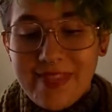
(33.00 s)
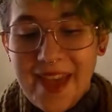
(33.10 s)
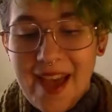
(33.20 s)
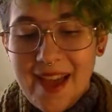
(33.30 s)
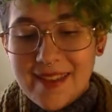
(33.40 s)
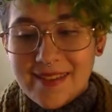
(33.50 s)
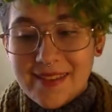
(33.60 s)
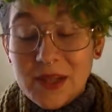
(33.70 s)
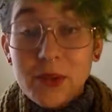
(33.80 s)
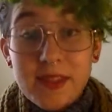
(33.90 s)
that
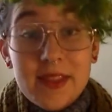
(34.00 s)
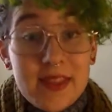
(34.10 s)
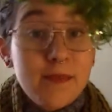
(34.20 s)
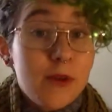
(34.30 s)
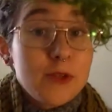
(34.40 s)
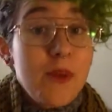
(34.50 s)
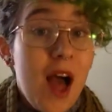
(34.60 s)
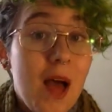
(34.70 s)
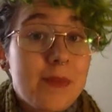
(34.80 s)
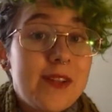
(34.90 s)
it was like the most
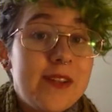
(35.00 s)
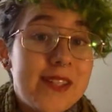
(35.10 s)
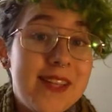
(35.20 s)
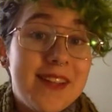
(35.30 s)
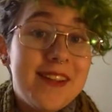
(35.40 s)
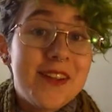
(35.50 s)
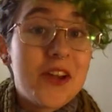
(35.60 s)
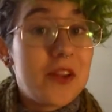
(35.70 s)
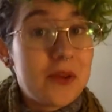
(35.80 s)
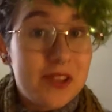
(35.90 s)
popular tea in
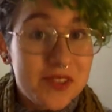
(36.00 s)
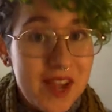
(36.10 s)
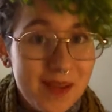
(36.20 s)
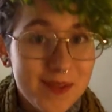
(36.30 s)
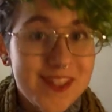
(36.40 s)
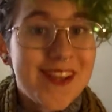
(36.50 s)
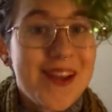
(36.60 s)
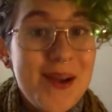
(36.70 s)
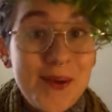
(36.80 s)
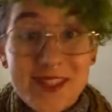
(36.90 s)
colonial times,
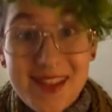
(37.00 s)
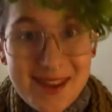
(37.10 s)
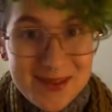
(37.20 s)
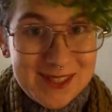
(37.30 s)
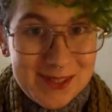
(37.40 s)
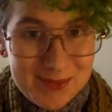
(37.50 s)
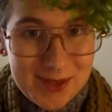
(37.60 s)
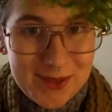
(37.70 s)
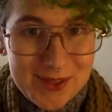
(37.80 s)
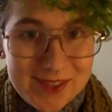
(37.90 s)
which I thought was
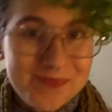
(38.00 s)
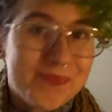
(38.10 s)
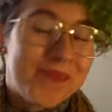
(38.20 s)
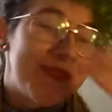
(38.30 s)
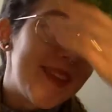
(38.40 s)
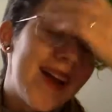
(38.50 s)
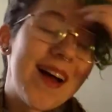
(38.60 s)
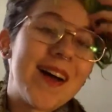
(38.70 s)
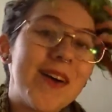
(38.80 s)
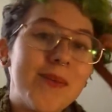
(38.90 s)
super cool.
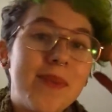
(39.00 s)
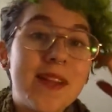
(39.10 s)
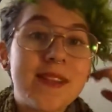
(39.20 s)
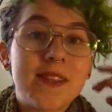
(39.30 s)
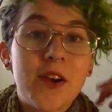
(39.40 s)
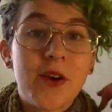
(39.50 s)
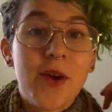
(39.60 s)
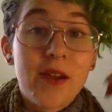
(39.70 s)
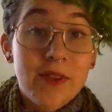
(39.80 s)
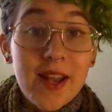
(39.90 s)
And so
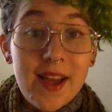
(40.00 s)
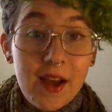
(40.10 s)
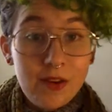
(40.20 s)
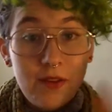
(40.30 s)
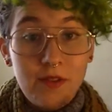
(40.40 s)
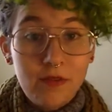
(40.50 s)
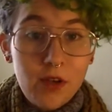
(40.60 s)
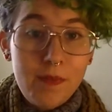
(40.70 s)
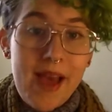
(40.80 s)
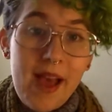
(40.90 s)
I ran out of the
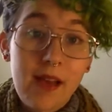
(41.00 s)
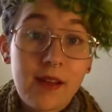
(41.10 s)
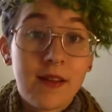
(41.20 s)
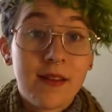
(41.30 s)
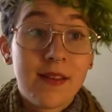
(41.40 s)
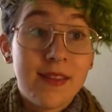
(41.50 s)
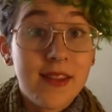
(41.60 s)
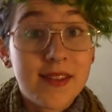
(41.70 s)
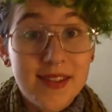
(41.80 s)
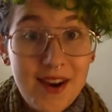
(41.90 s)
little bag
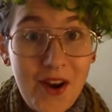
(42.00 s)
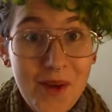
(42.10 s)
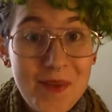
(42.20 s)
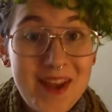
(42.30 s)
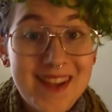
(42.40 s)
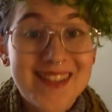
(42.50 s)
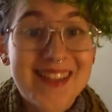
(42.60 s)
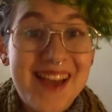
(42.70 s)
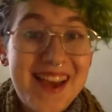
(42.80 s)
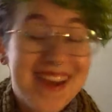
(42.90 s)
this year because
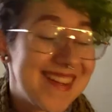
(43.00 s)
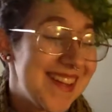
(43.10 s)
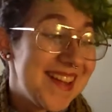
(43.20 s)
I